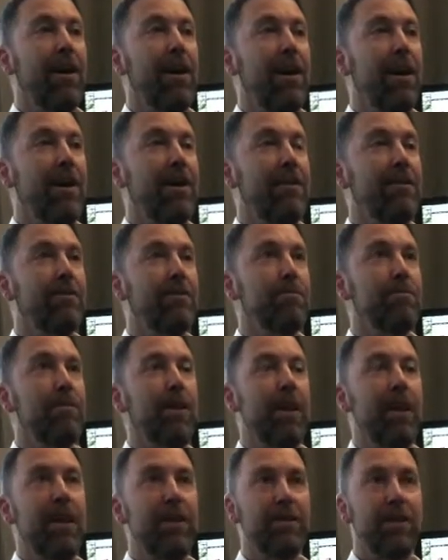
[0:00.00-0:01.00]
And
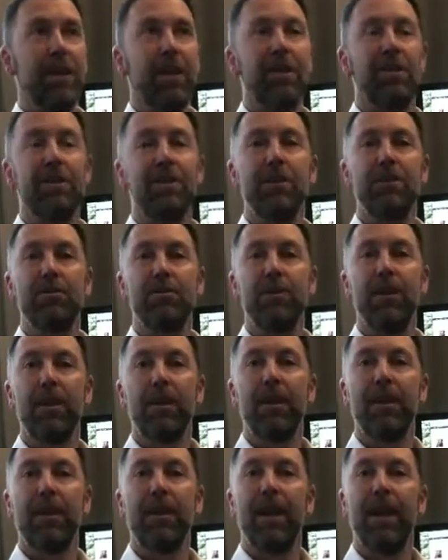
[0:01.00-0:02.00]
my education and
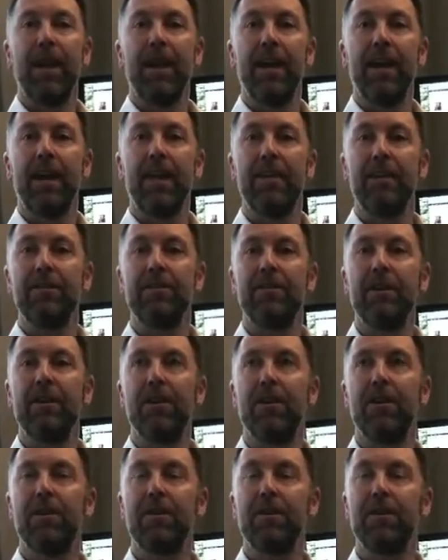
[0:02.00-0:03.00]
training and
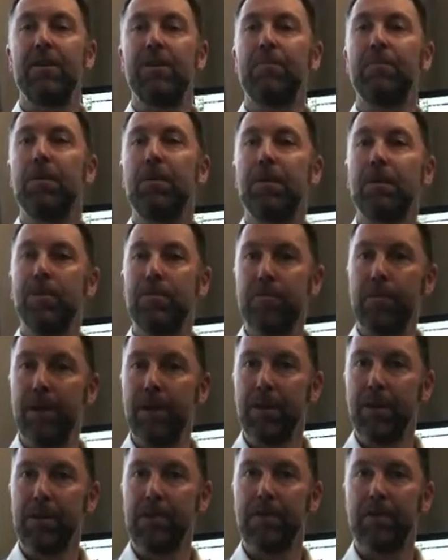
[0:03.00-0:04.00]
the bulk of my
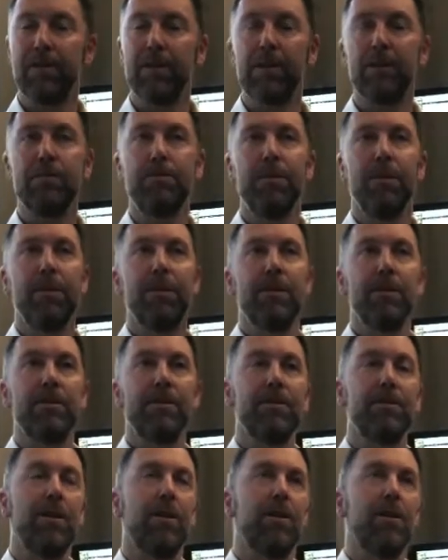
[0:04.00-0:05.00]
years of
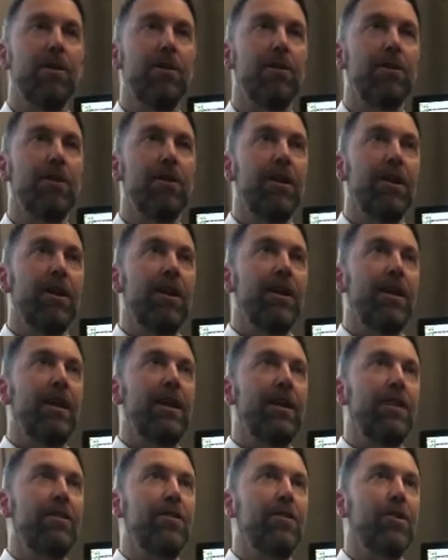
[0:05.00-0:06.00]
experience are
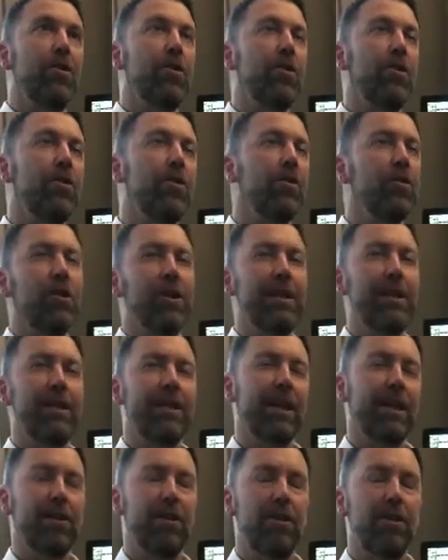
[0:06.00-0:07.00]
in the early
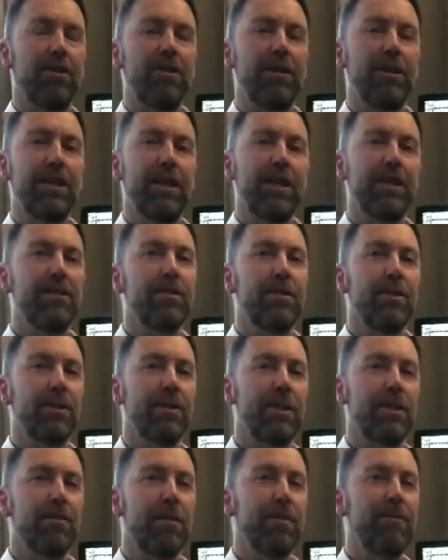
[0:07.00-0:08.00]
technology days. So I
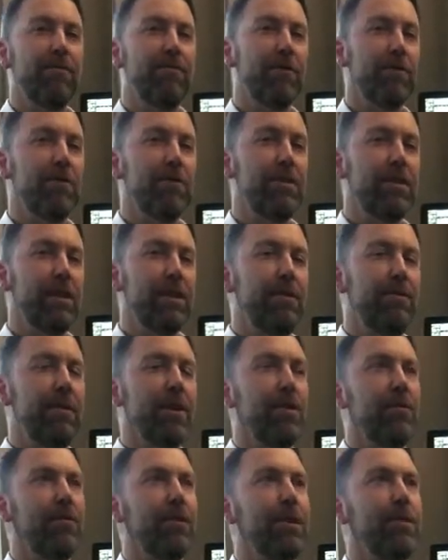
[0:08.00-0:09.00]
sent my first
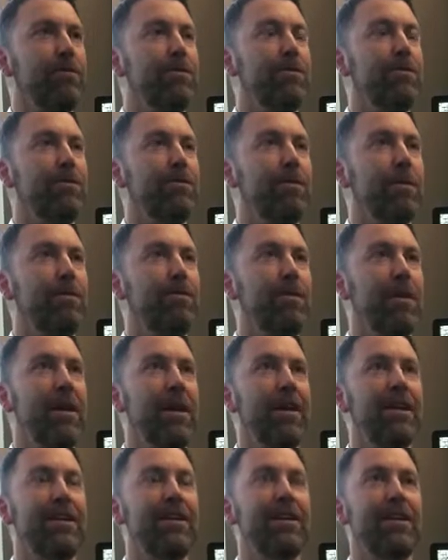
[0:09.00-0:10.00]
email when I was doing my
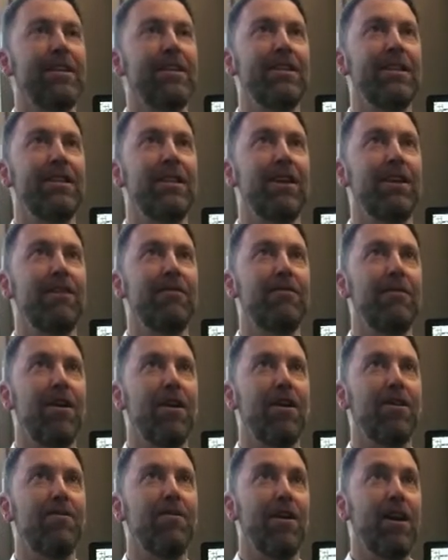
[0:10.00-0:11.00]
BEd in
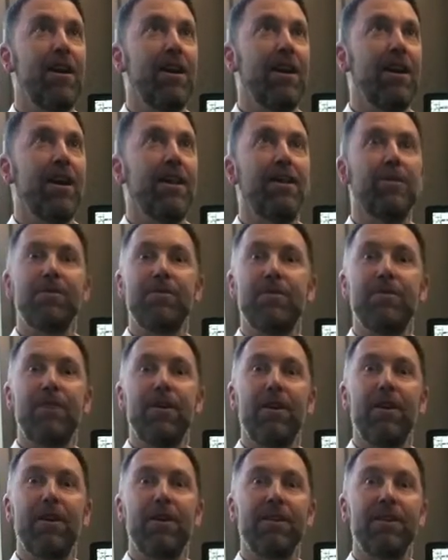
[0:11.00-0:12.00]
1995, and that was a
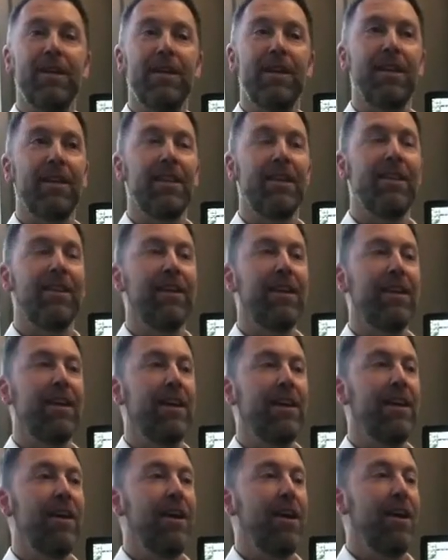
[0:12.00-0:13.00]
very exciting thing.